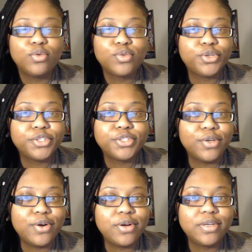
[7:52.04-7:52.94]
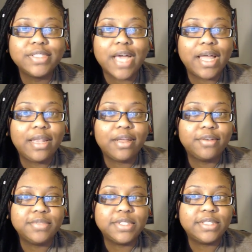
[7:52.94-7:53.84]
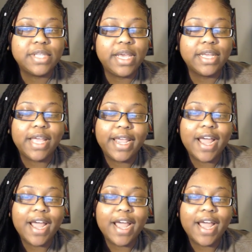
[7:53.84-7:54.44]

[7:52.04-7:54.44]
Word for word: older songs I love to sing.